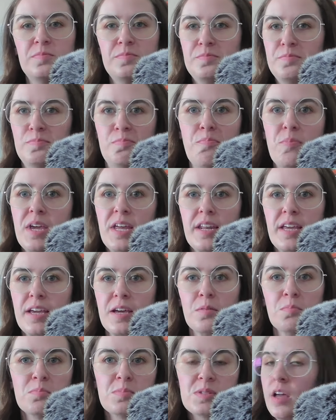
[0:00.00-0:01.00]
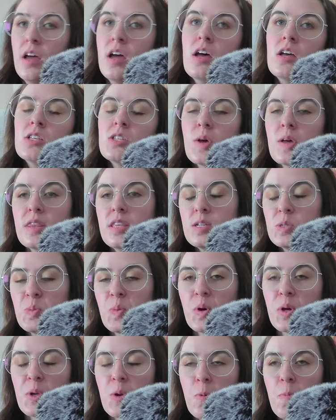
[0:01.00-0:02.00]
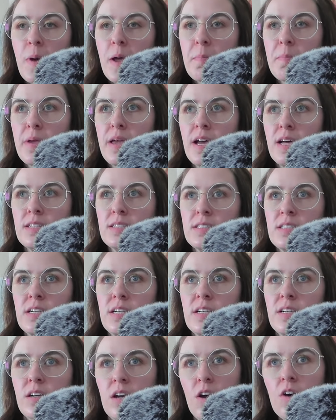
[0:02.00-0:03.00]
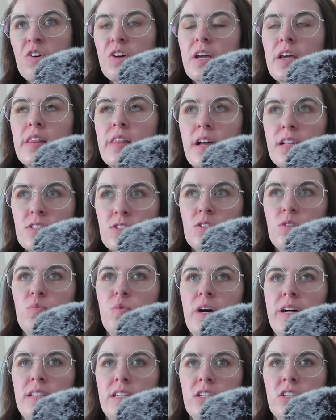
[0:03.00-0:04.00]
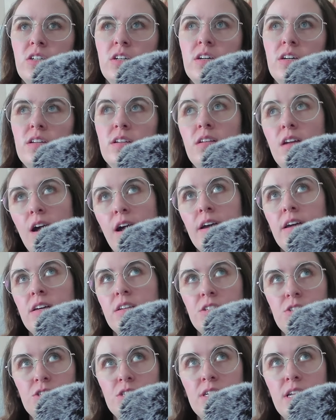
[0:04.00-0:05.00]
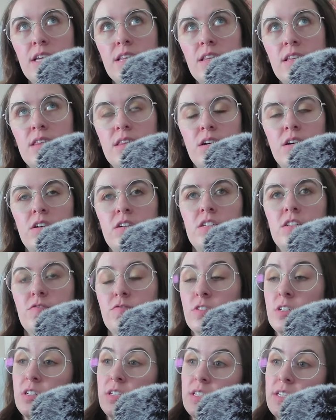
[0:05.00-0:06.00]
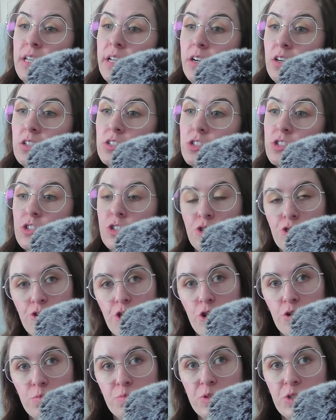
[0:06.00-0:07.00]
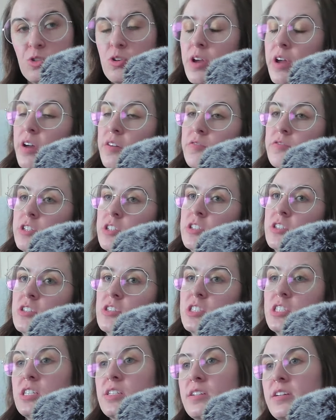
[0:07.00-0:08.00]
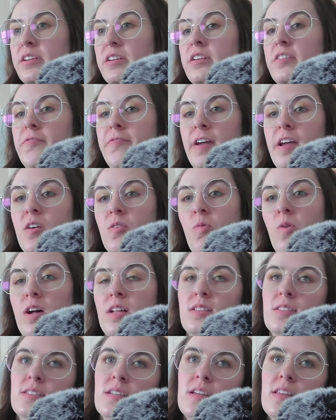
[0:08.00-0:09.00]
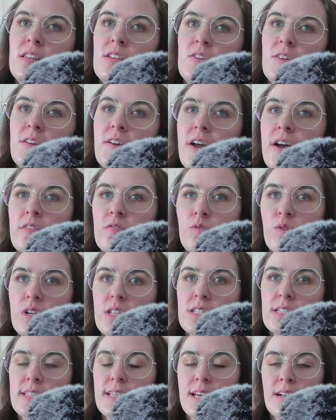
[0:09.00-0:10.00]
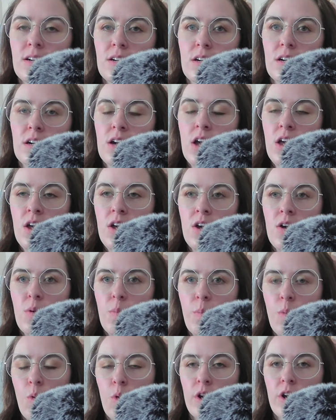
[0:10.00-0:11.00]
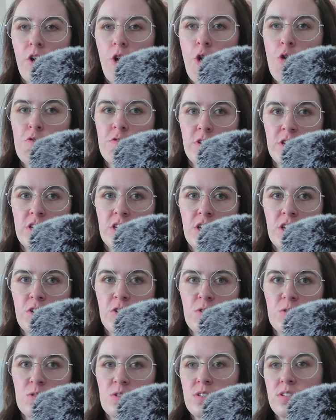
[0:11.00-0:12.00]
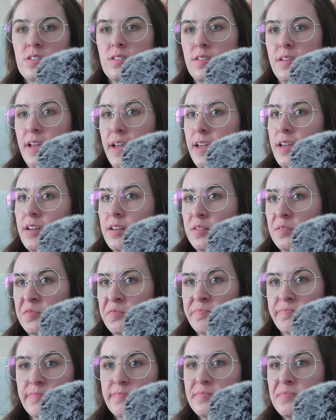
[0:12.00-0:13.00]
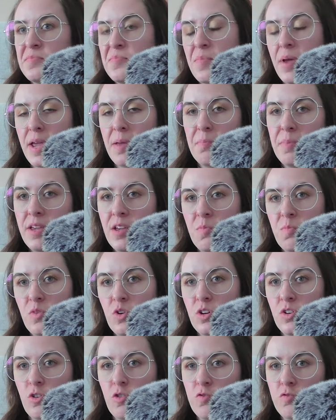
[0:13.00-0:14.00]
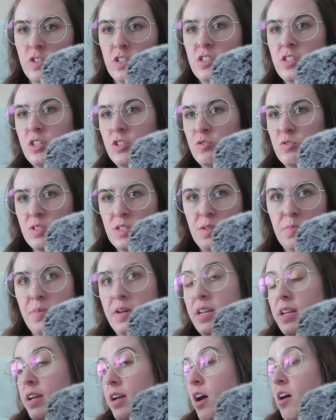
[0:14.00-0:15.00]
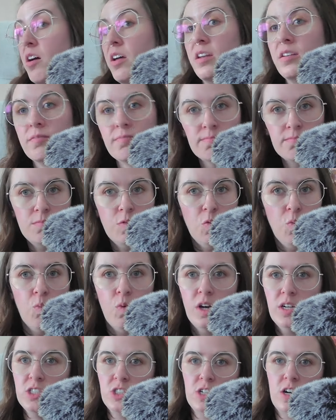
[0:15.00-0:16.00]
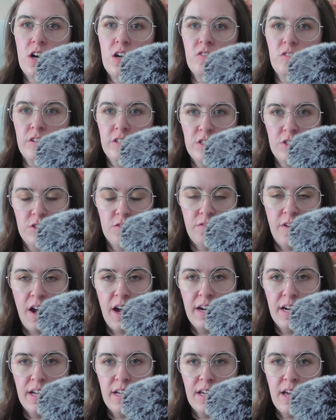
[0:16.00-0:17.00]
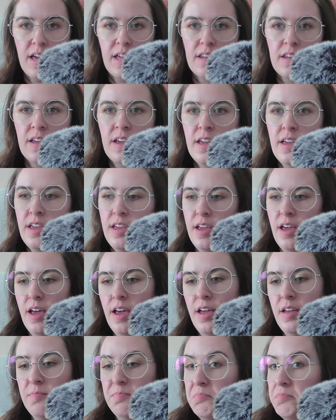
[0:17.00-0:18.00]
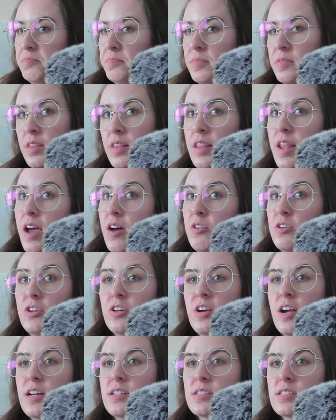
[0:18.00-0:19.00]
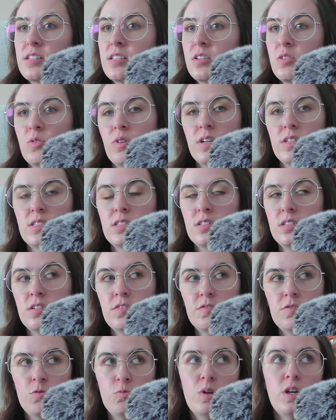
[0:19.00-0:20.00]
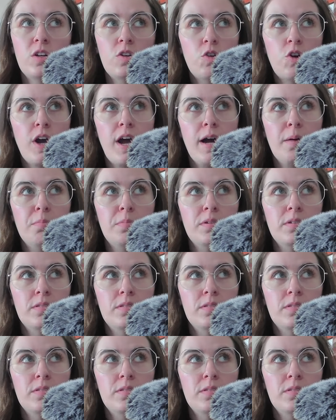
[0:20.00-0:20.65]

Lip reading: mediums. So at this point, you might be asking, okay, that's all well and good. I understand that there are different tiers to tropes. You have your generic vague ones, and then you have ones that are more overused and maybe more overused depending on what genre you're writing in. Now you're asking the question of, well, crap.